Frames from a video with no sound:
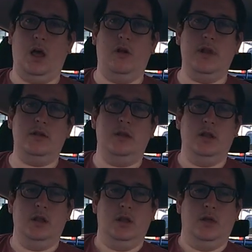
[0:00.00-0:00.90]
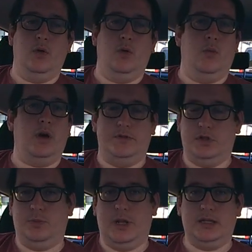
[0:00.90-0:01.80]
are in one of
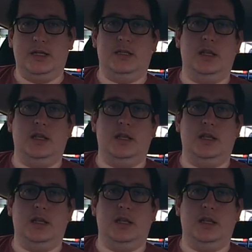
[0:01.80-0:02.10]
two places.